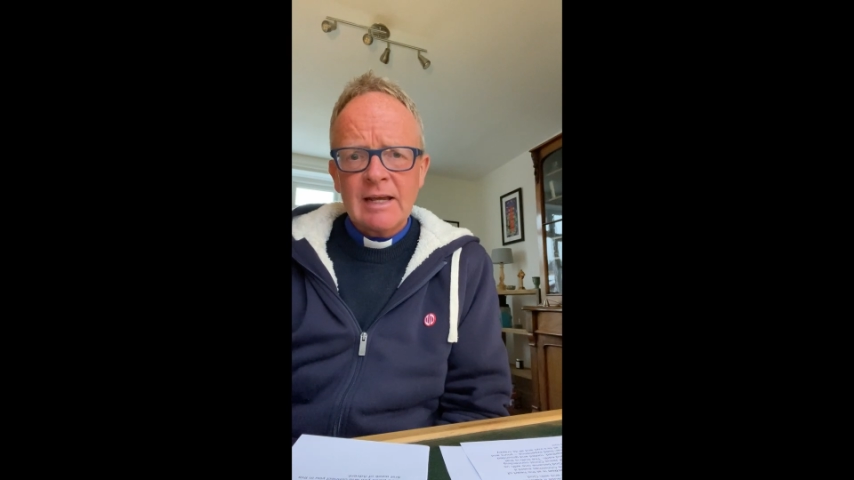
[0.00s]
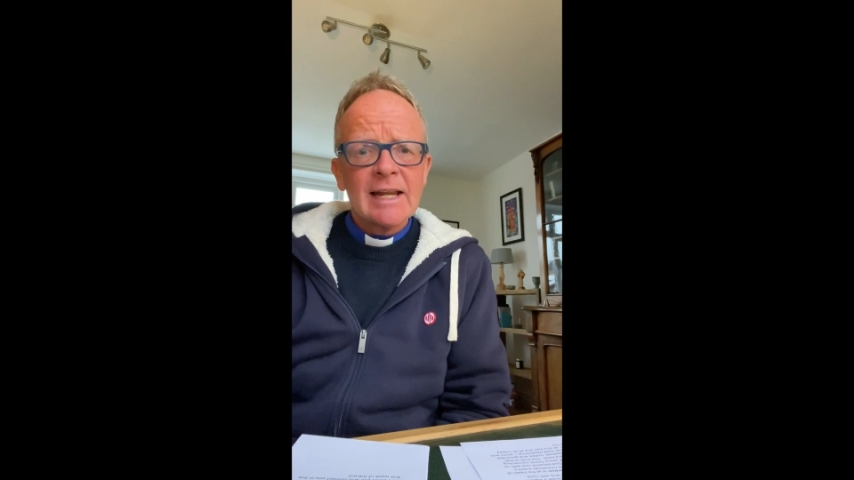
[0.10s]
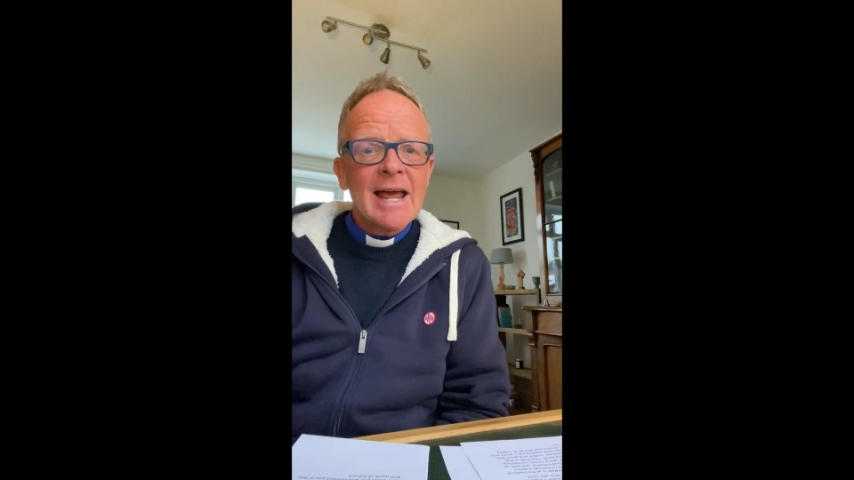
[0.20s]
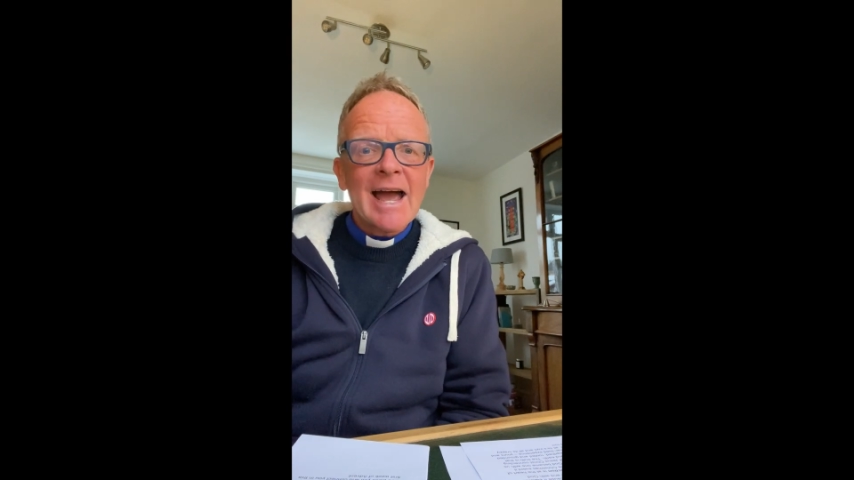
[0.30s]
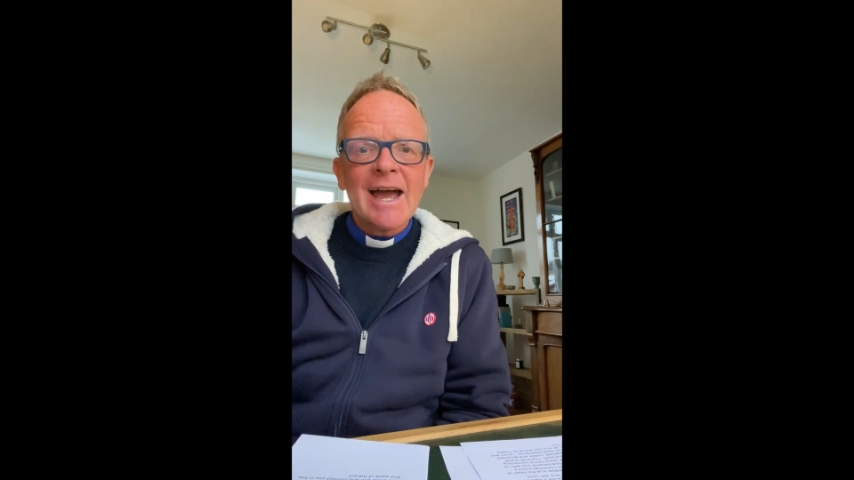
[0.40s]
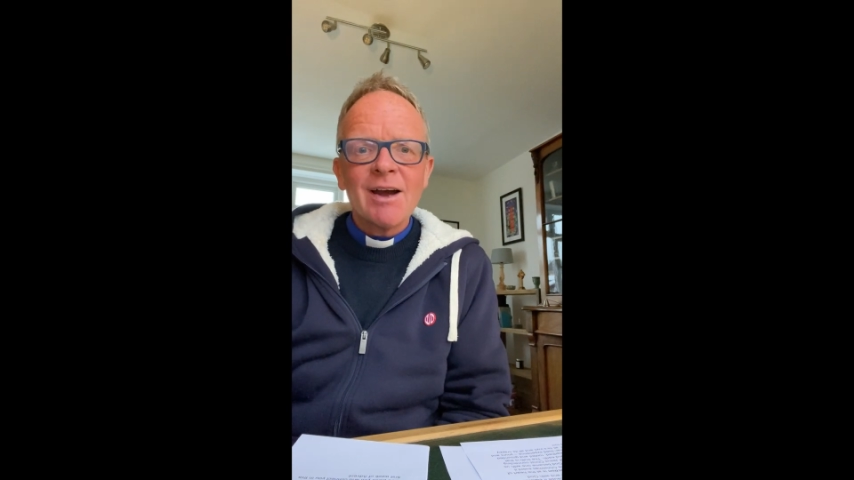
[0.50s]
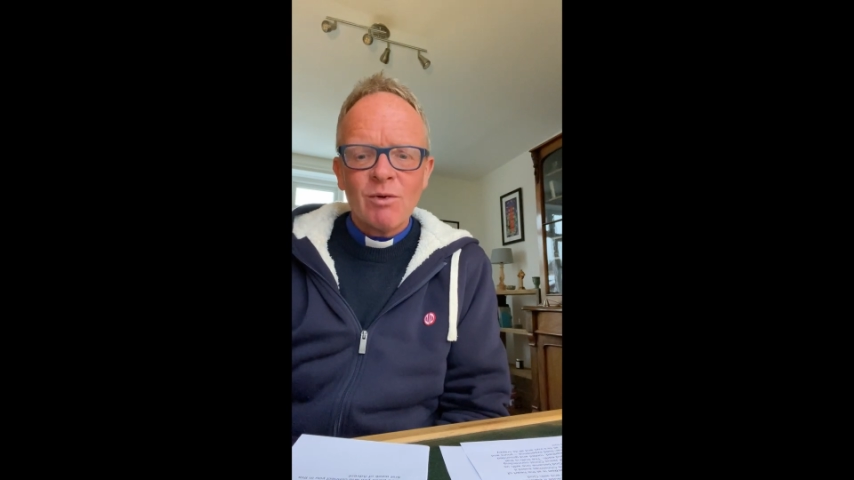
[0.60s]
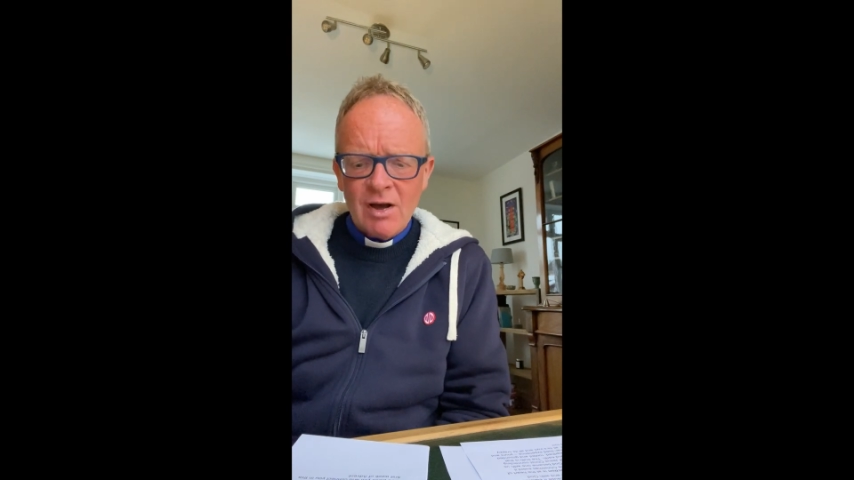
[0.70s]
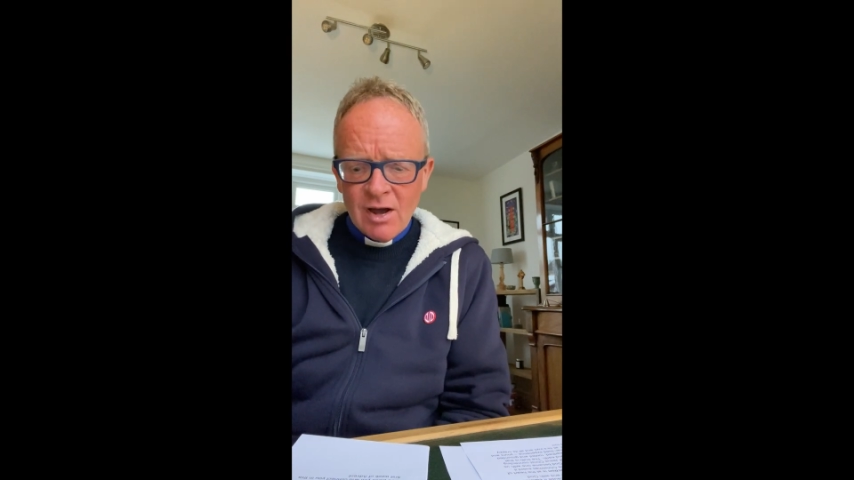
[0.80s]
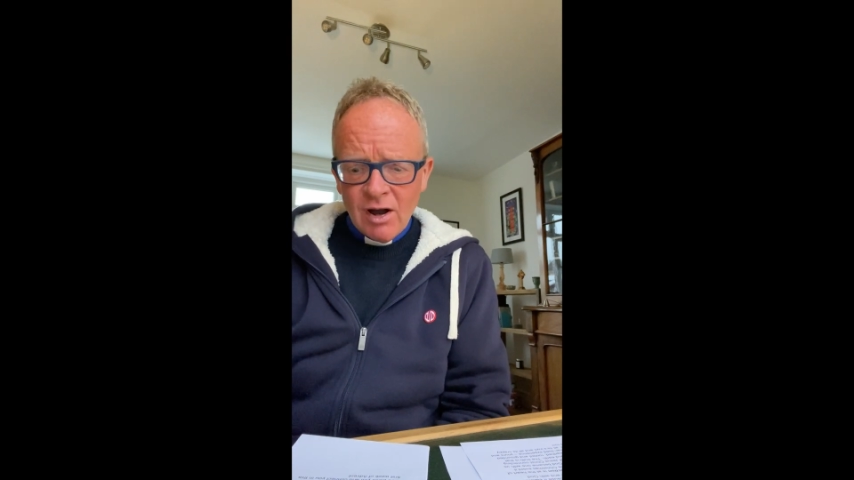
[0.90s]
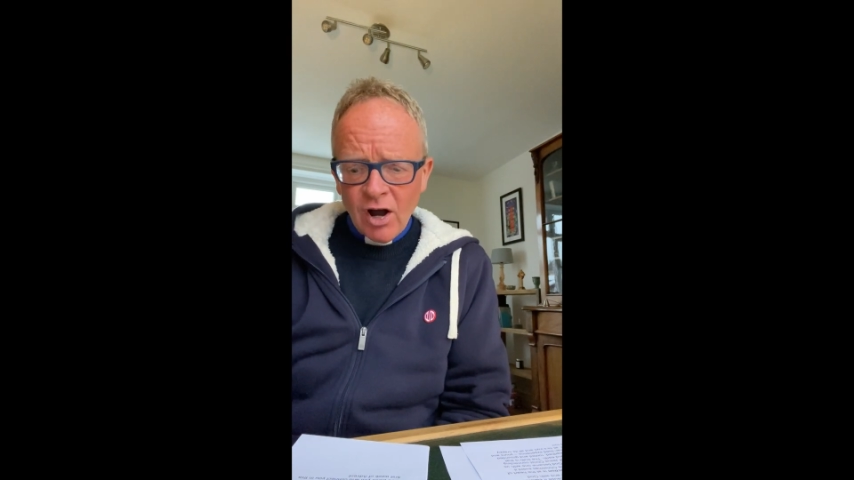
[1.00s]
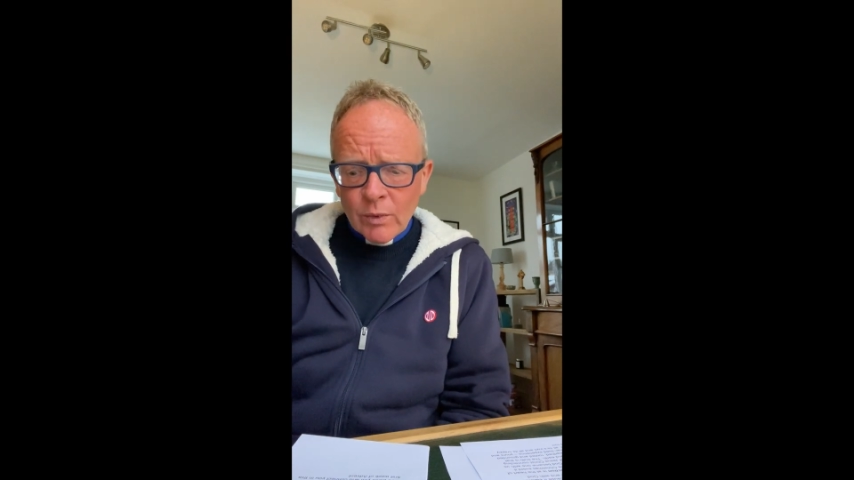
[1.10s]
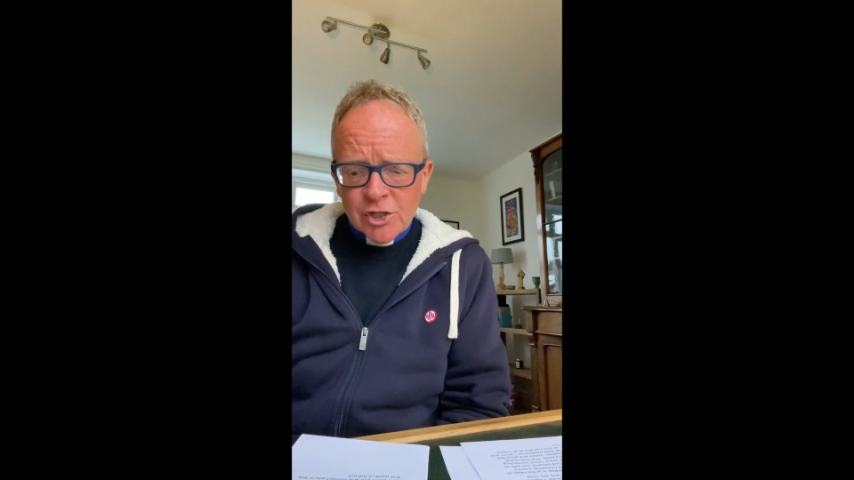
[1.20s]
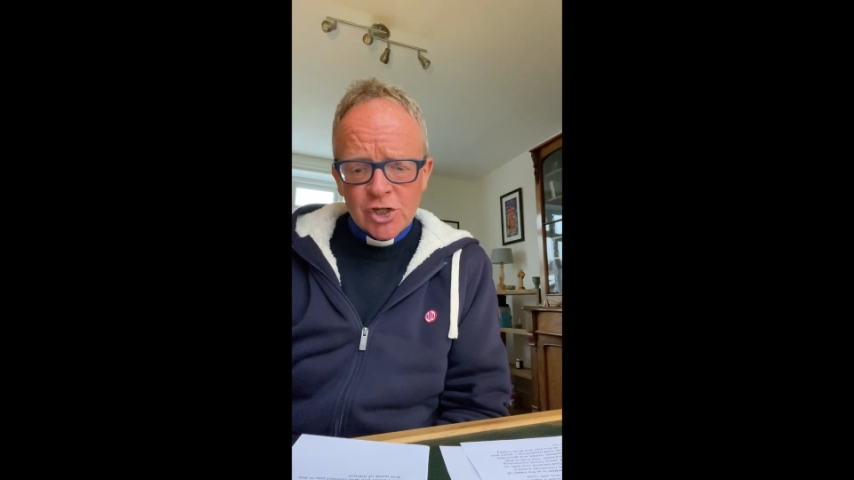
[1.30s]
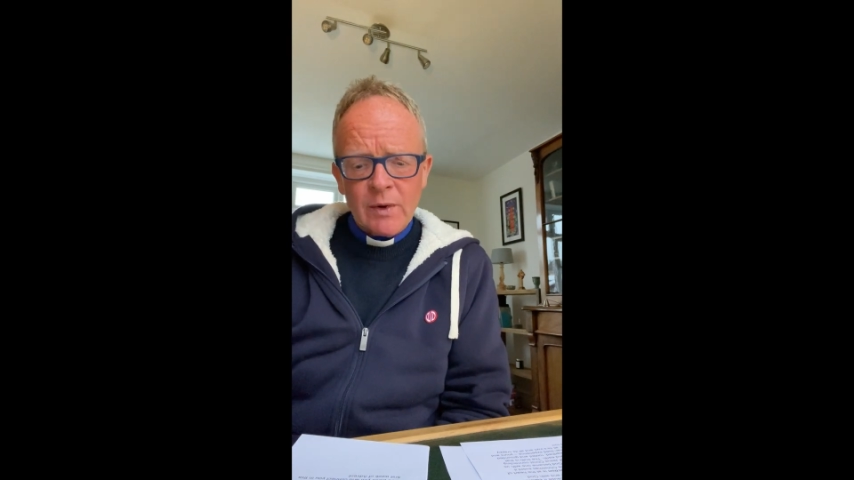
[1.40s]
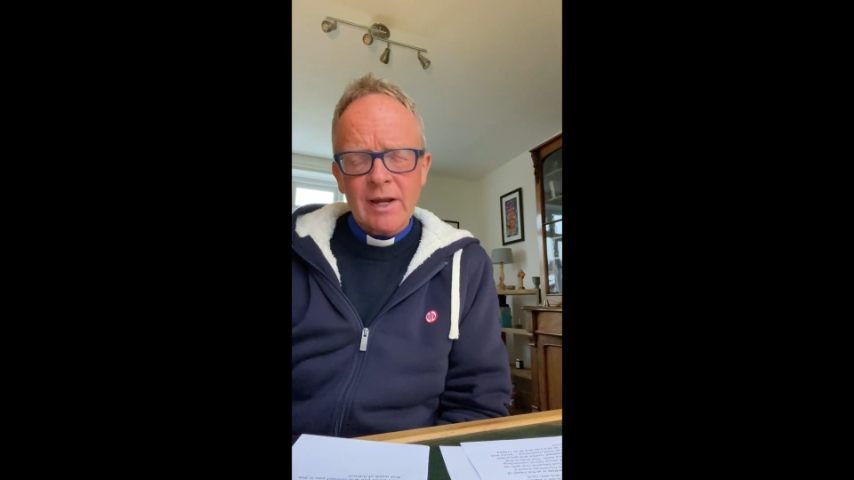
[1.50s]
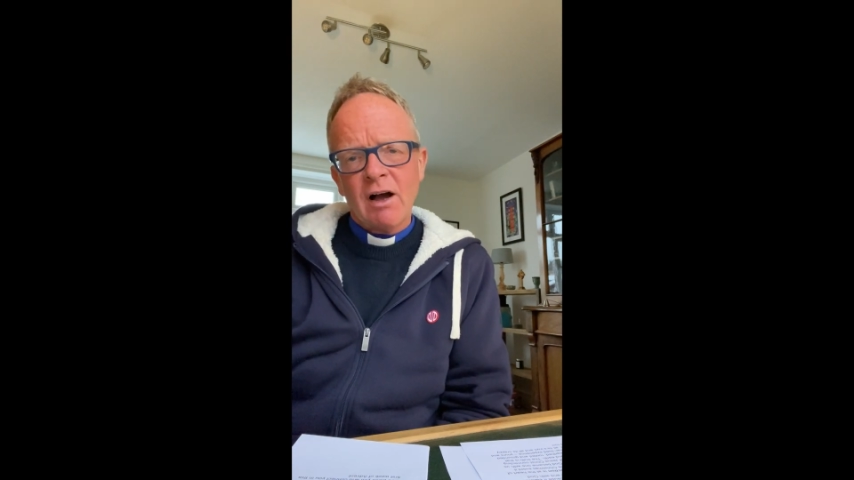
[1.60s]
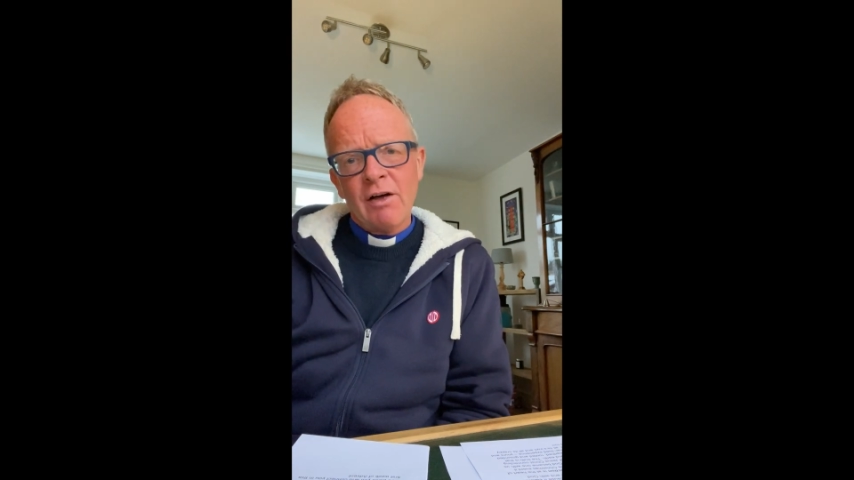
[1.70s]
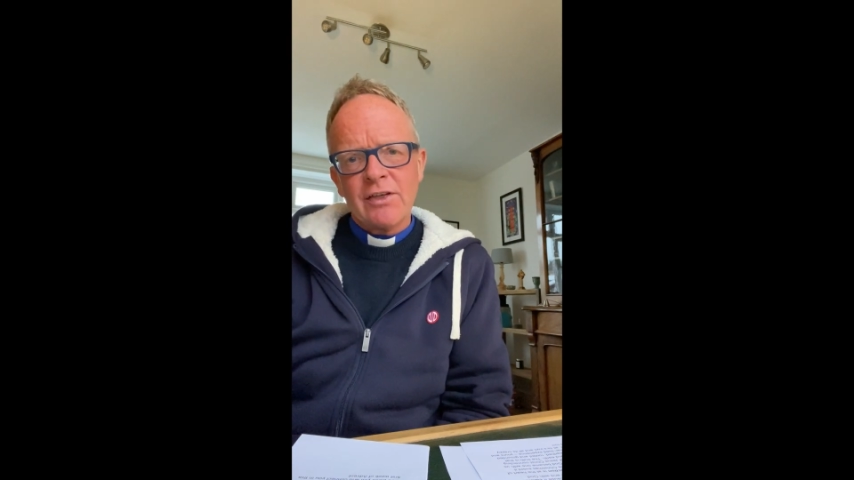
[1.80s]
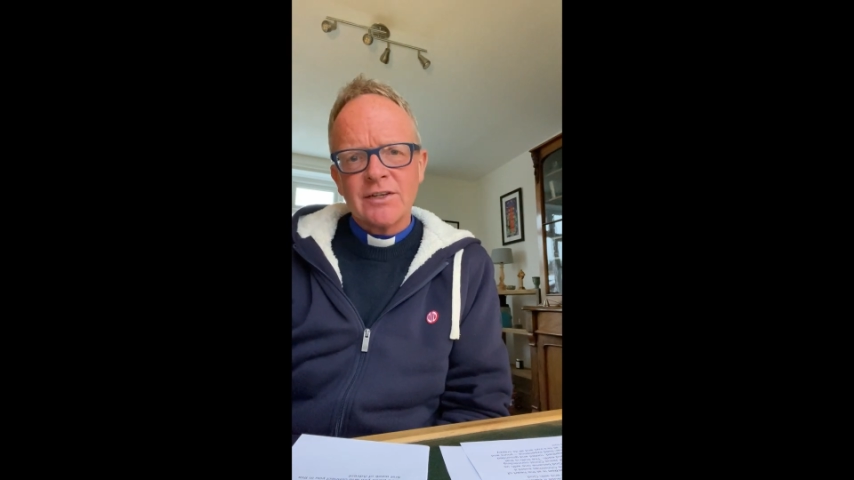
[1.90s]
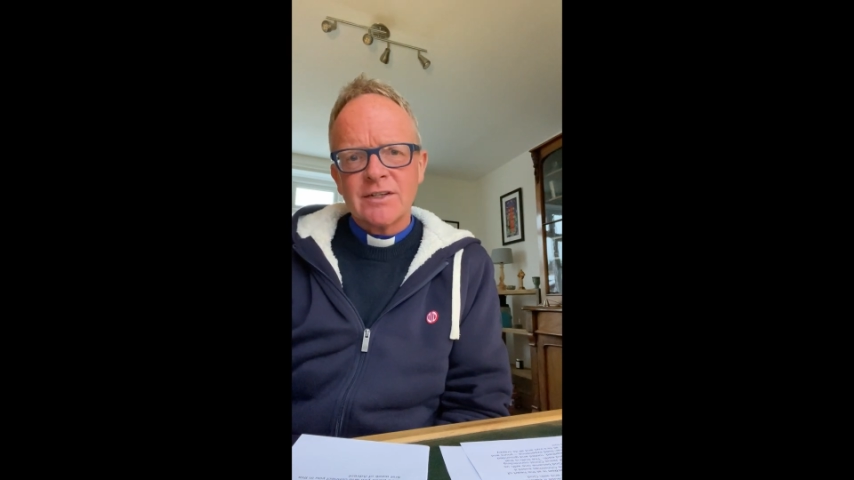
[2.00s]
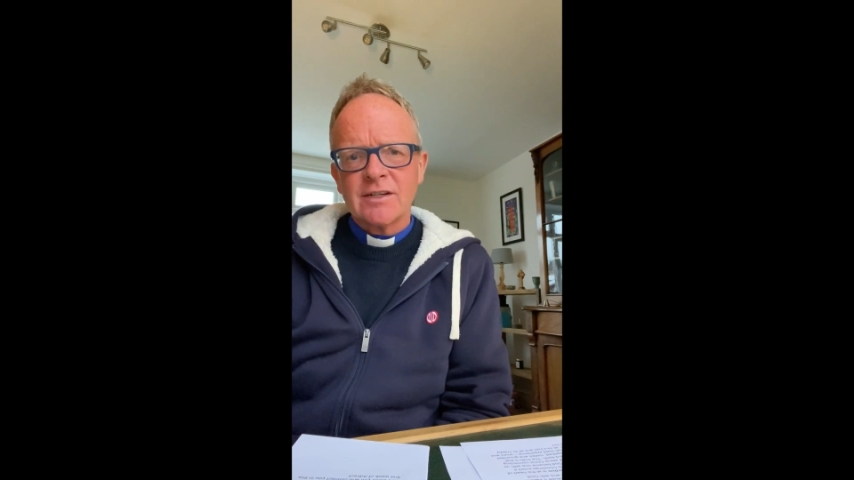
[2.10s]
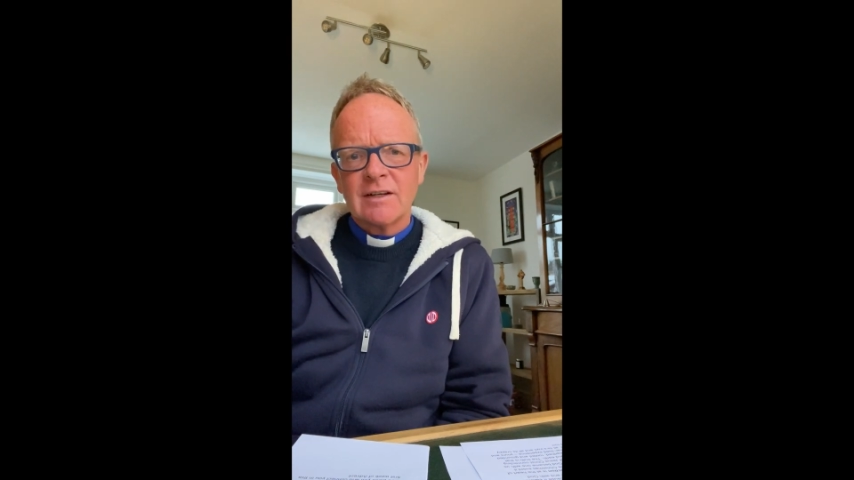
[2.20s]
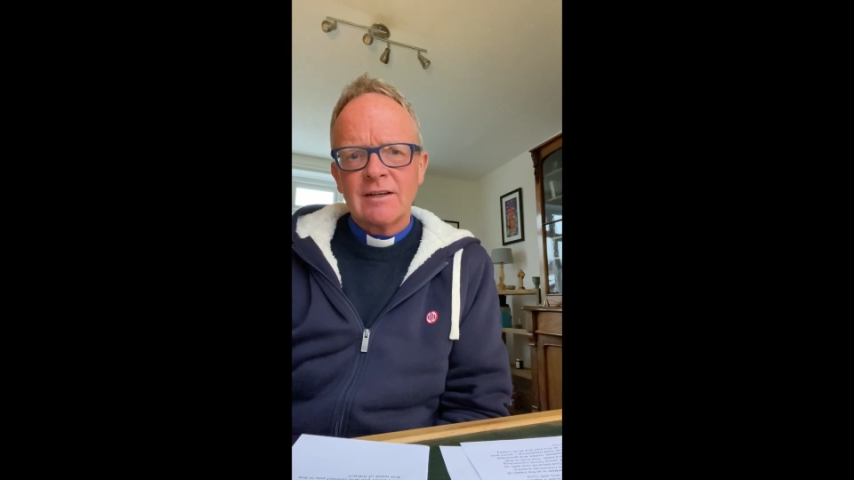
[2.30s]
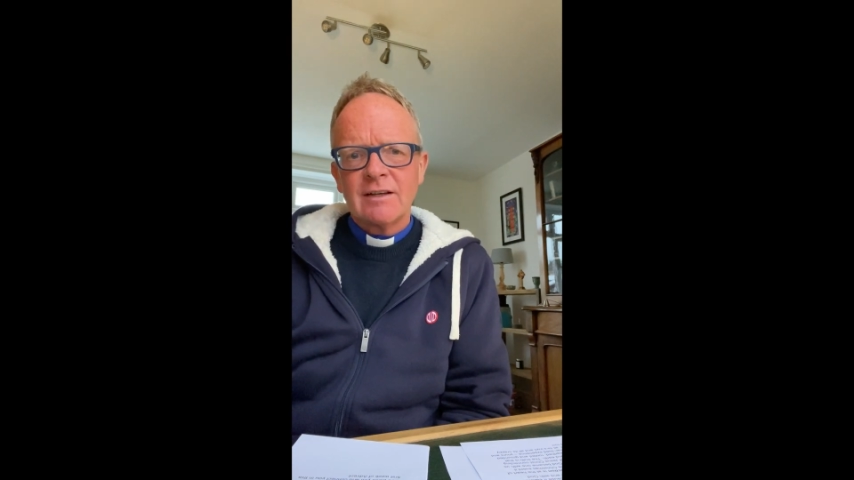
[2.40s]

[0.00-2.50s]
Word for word: And how are we showing others